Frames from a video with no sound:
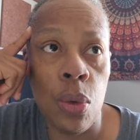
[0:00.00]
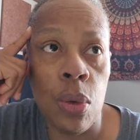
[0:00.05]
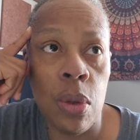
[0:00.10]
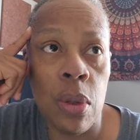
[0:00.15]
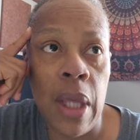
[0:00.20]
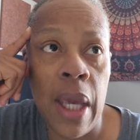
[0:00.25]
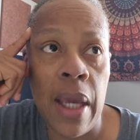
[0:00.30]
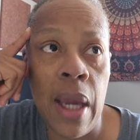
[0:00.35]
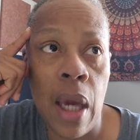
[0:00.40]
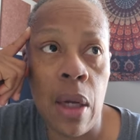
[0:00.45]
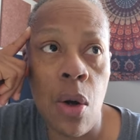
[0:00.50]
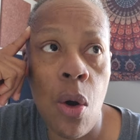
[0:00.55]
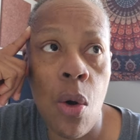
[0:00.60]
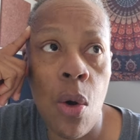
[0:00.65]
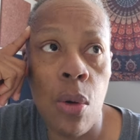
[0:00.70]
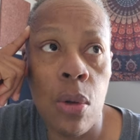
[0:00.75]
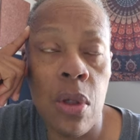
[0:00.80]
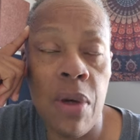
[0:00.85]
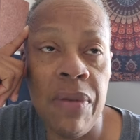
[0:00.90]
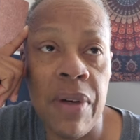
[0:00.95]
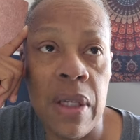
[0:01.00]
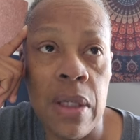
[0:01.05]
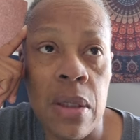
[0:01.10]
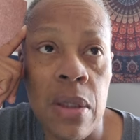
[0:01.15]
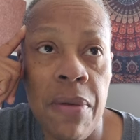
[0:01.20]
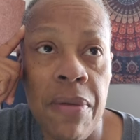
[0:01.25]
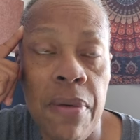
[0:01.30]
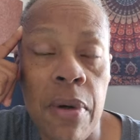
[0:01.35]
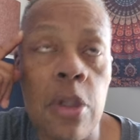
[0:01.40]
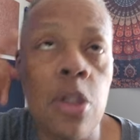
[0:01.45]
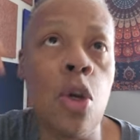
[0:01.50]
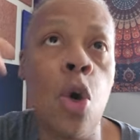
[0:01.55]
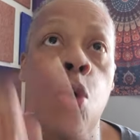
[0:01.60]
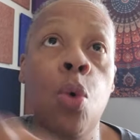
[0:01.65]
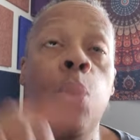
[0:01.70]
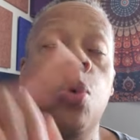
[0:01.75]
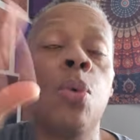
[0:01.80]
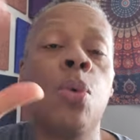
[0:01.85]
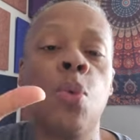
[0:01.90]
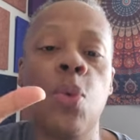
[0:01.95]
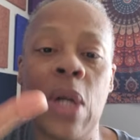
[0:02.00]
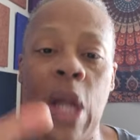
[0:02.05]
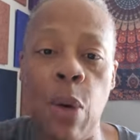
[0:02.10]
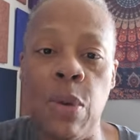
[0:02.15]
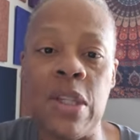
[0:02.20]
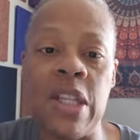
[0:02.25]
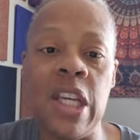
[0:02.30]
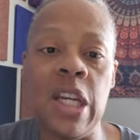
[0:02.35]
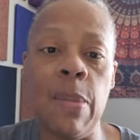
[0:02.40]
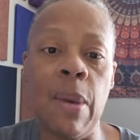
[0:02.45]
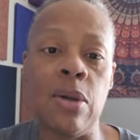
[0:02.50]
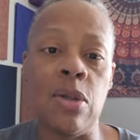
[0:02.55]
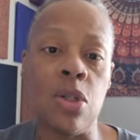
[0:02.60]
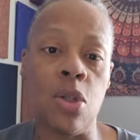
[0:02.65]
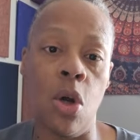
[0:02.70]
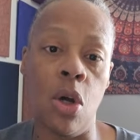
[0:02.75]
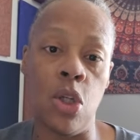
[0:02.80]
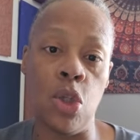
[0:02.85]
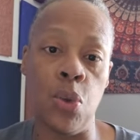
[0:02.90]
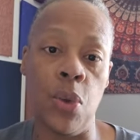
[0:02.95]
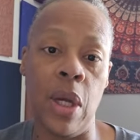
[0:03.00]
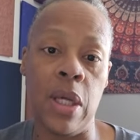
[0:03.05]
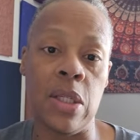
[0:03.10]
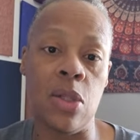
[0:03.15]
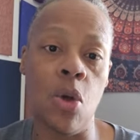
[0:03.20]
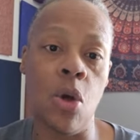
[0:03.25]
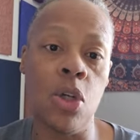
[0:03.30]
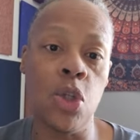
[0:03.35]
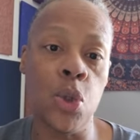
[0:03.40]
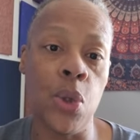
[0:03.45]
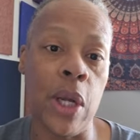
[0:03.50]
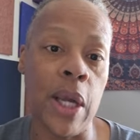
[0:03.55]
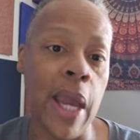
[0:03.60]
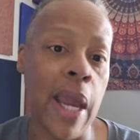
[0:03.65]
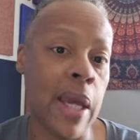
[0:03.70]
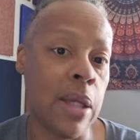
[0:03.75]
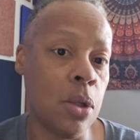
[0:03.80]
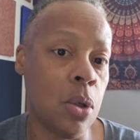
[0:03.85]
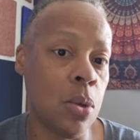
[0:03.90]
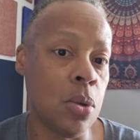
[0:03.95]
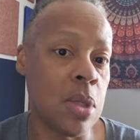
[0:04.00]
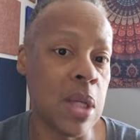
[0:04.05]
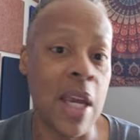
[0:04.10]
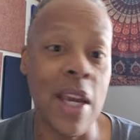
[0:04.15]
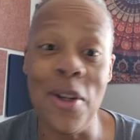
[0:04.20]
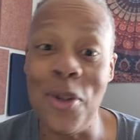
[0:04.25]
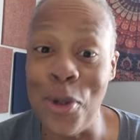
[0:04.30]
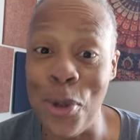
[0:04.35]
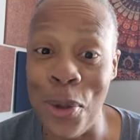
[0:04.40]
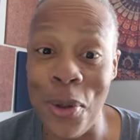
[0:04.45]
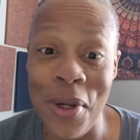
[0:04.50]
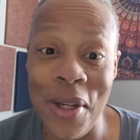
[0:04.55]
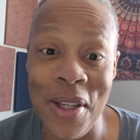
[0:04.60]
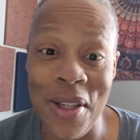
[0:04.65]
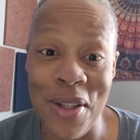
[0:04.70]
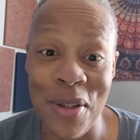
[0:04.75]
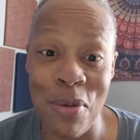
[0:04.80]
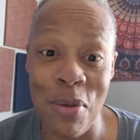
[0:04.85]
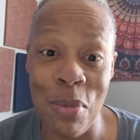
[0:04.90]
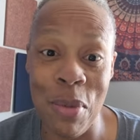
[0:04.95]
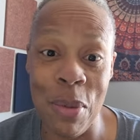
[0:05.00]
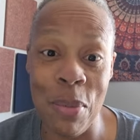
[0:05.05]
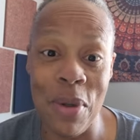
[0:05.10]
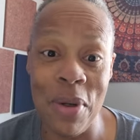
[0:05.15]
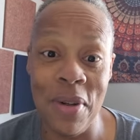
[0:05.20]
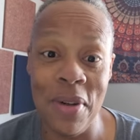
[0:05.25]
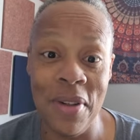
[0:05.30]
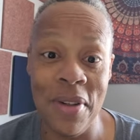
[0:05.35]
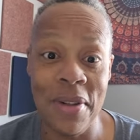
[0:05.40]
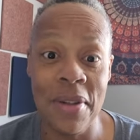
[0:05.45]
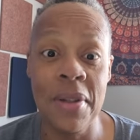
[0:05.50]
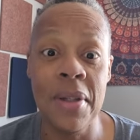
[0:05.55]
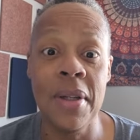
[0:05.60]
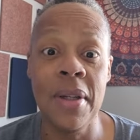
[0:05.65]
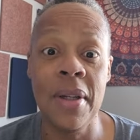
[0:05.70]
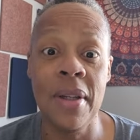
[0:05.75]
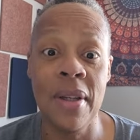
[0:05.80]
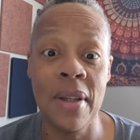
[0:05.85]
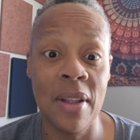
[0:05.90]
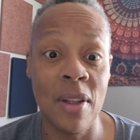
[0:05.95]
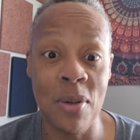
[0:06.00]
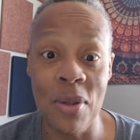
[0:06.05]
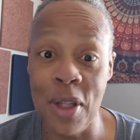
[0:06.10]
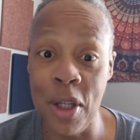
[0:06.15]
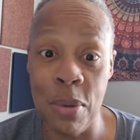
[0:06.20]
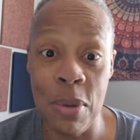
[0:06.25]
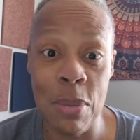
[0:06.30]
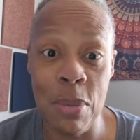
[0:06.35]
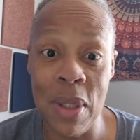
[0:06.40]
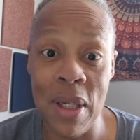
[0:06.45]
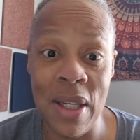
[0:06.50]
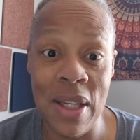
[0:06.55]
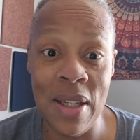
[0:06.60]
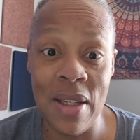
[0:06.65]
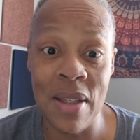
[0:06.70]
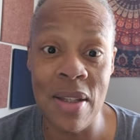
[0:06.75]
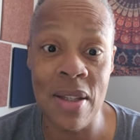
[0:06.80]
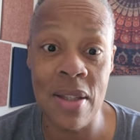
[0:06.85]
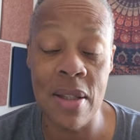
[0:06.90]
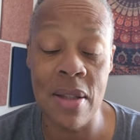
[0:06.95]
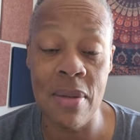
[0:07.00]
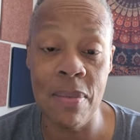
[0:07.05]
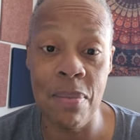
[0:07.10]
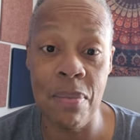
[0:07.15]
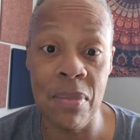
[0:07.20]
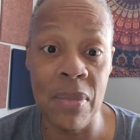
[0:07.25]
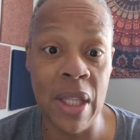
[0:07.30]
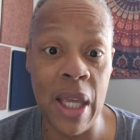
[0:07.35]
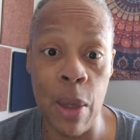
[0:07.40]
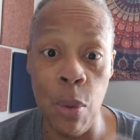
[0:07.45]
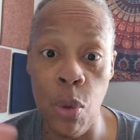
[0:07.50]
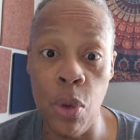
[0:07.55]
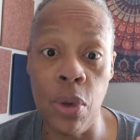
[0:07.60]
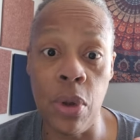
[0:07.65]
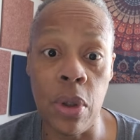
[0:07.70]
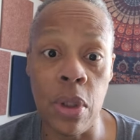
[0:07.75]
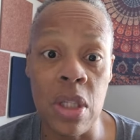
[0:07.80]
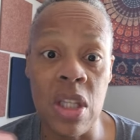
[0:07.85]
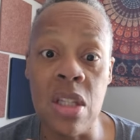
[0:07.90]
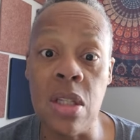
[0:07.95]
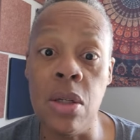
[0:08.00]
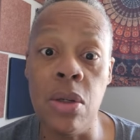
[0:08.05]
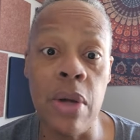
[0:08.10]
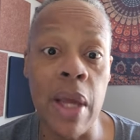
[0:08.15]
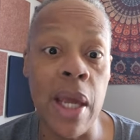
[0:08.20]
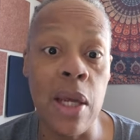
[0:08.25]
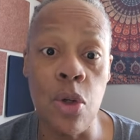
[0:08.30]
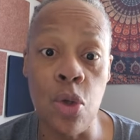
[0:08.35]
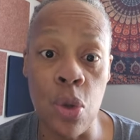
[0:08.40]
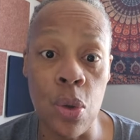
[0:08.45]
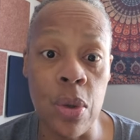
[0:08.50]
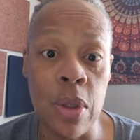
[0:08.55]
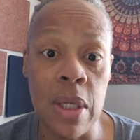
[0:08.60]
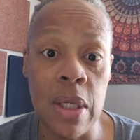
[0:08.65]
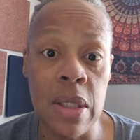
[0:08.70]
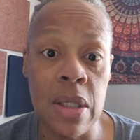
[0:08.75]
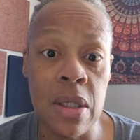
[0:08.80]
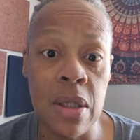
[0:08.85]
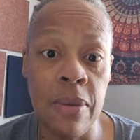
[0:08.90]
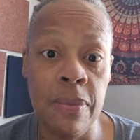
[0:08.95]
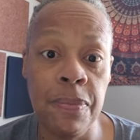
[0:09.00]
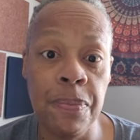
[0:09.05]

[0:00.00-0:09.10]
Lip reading: they got a hold of so what I was saying about Star Trek had those androids, remember? Those human beings that were considered androids